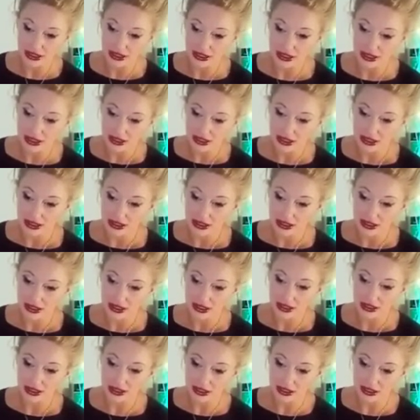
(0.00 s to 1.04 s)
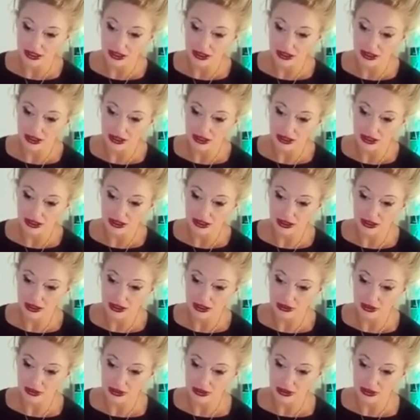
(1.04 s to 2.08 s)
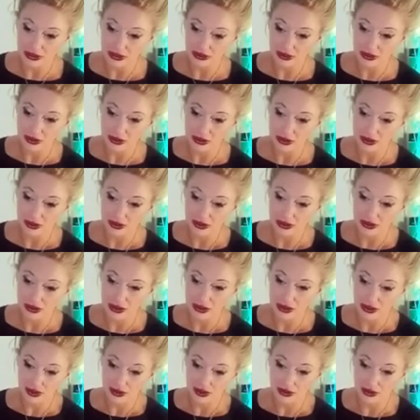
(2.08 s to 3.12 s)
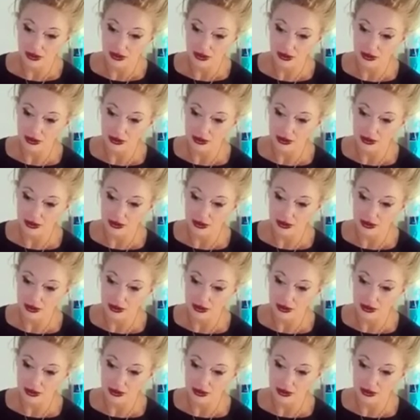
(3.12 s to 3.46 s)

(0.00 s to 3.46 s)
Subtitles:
(silence)